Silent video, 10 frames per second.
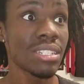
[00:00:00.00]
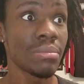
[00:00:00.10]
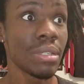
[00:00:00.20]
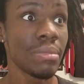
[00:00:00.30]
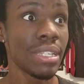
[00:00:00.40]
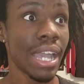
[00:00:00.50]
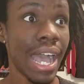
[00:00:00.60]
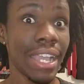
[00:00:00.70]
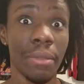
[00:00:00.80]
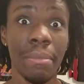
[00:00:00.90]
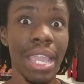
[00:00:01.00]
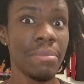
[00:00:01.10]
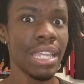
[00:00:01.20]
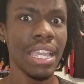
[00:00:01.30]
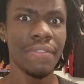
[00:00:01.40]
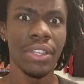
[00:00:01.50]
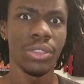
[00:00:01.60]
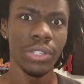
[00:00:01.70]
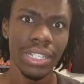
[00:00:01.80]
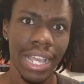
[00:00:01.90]
possibly be higher, maybe
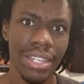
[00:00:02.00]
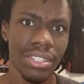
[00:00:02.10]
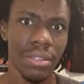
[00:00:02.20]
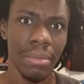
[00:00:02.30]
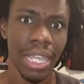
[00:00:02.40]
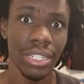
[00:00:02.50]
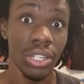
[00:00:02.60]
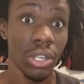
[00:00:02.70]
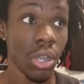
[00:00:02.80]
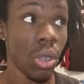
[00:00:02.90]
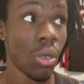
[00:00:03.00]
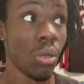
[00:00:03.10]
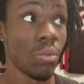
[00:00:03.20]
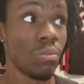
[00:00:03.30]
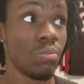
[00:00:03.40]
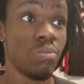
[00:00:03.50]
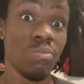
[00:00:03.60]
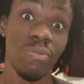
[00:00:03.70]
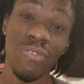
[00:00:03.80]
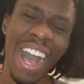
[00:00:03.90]
even 3,000 commander
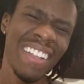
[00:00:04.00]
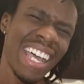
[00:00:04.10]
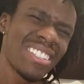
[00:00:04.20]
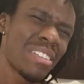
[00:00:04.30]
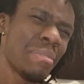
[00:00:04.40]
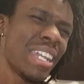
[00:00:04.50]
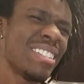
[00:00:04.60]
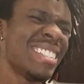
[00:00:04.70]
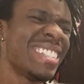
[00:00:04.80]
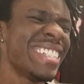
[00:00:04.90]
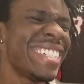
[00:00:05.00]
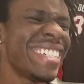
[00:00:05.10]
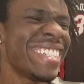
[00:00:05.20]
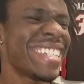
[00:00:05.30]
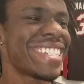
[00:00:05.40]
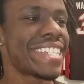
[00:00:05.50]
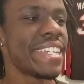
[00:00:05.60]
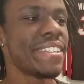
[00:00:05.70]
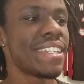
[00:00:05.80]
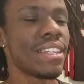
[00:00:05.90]
5,000 commander, that
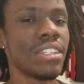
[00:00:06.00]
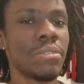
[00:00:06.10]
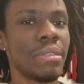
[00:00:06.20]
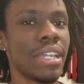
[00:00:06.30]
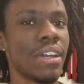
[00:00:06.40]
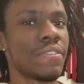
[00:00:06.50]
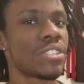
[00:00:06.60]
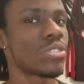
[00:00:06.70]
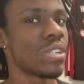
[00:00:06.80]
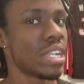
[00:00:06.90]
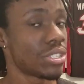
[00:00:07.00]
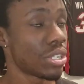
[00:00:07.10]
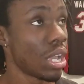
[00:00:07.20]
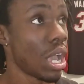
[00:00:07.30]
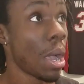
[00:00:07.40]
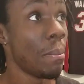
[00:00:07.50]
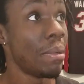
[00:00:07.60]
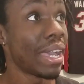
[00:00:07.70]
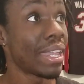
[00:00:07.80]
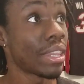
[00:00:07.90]
seems a little bit of a stretch,
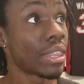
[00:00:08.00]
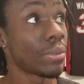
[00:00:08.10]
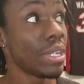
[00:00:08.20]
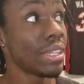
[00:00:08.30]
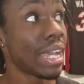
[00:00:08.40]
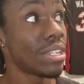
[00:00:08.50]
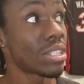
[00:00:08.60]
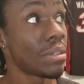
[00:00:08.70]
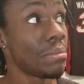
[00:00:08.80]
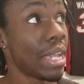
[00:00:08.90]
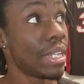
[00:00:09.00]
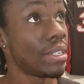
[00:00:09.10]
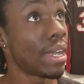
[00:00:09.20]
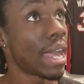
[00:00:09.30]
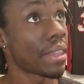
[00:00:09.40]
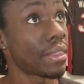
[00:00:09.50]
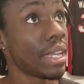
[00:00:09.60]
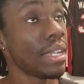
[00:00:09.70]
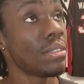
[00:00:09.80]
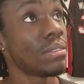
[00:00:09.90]
but 3,000 commander, I
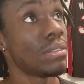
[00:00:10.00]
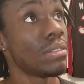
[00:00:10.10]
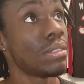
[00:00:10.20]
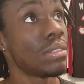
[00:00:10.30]
think